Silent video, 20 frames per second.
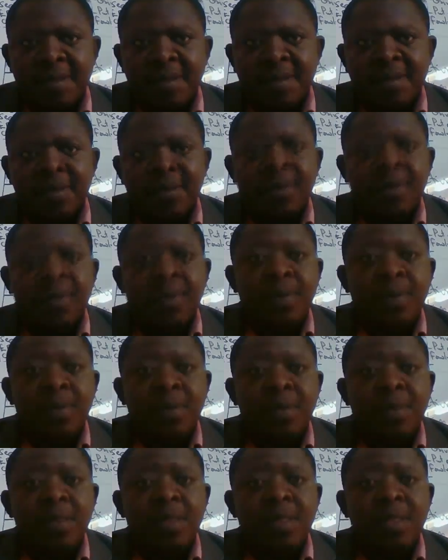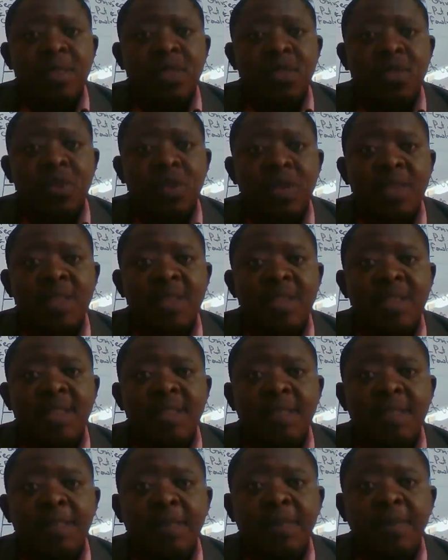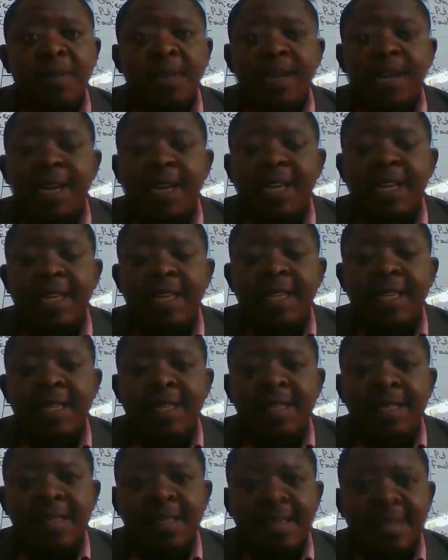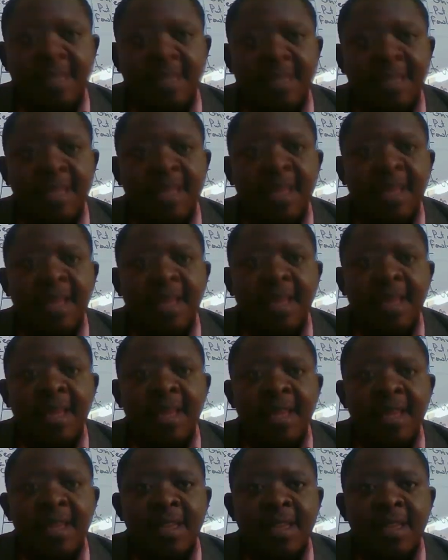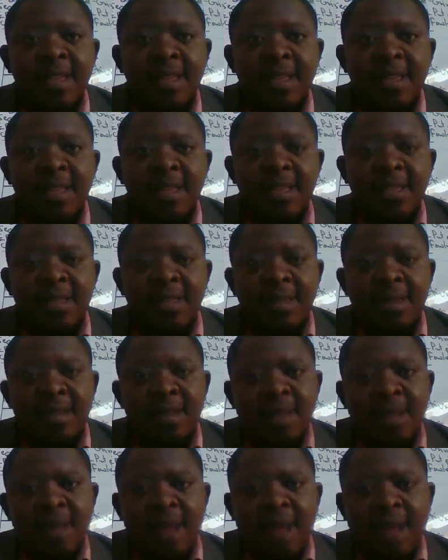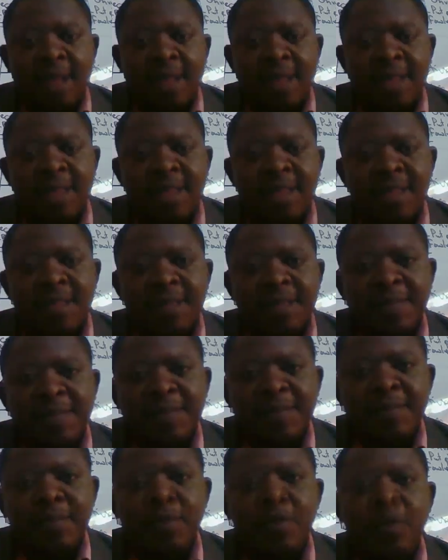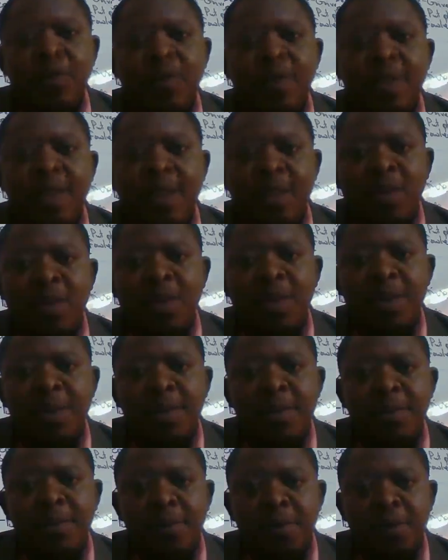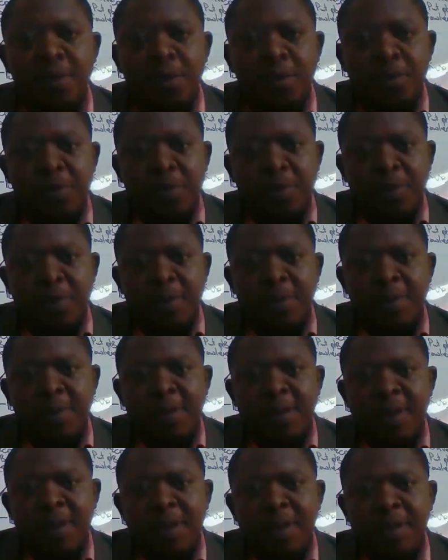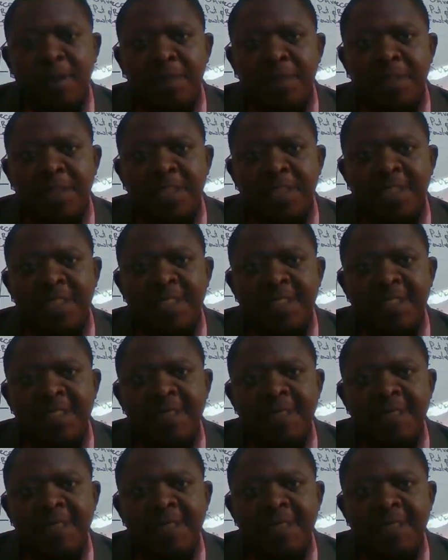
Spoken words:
So the strands FBI CA is actually more of an acronym of all those problems around the patient.